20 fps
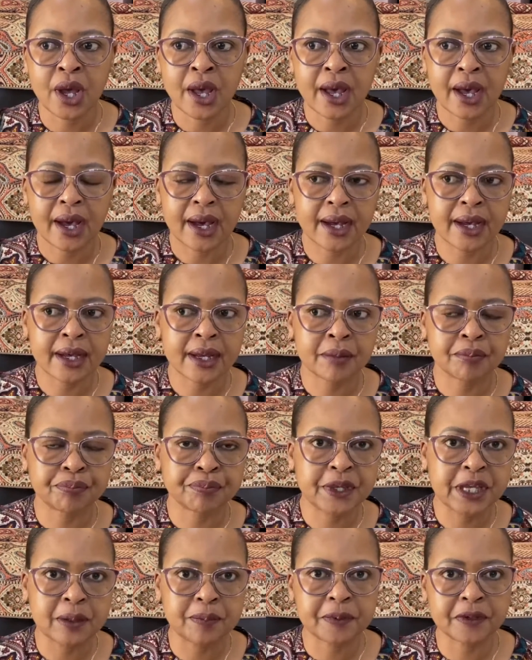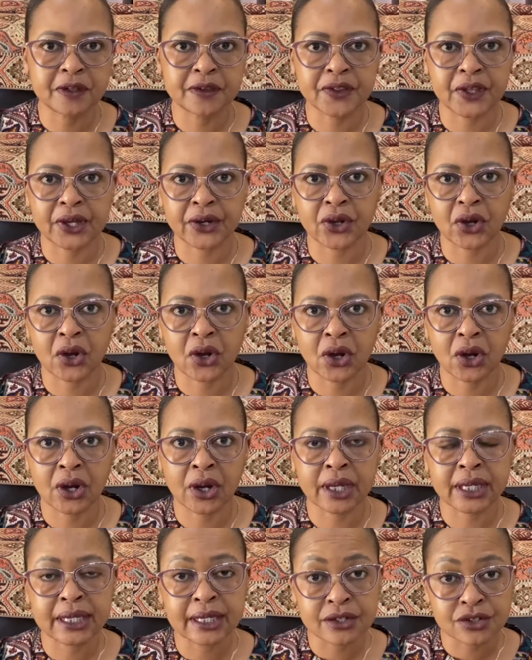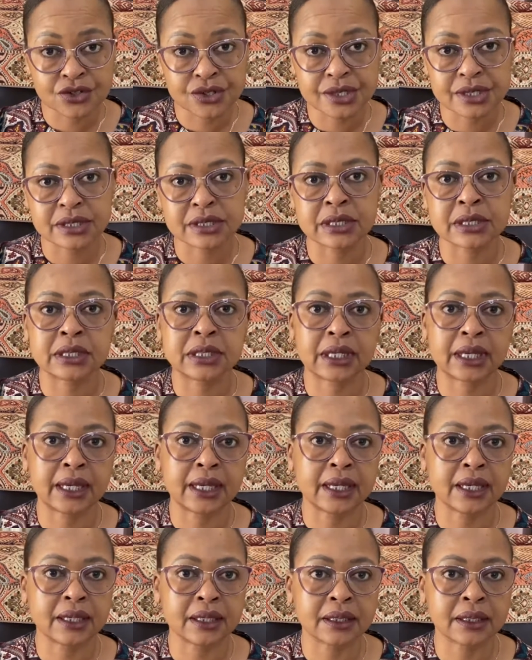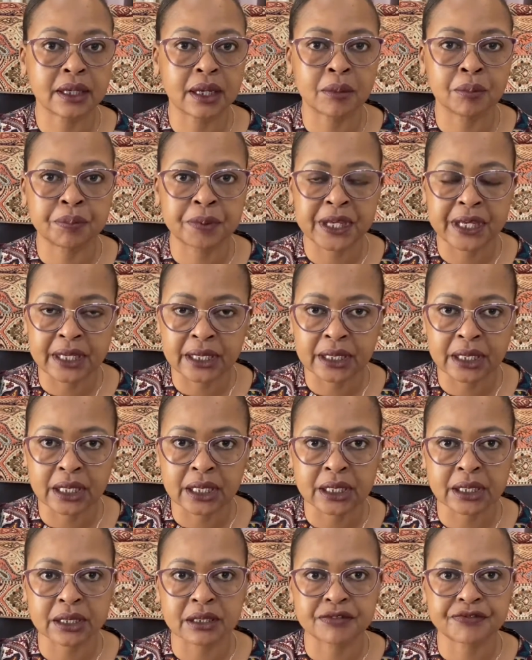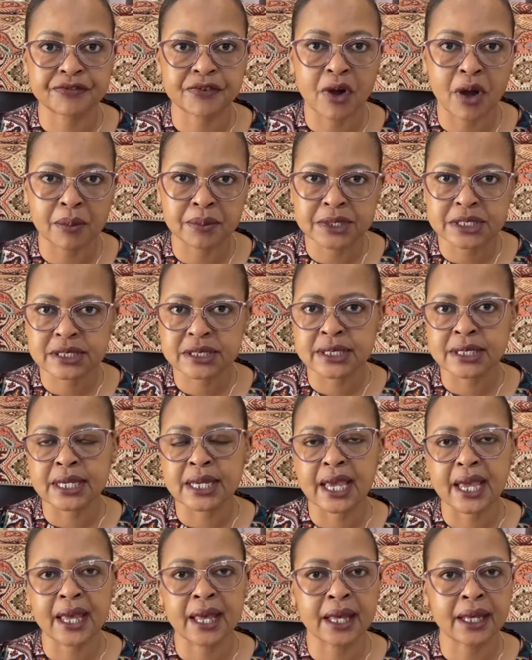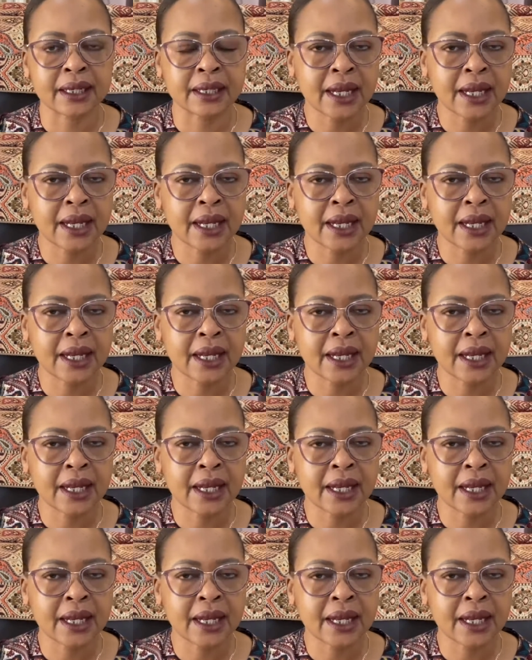um, people that are interested in being in the pharmacy and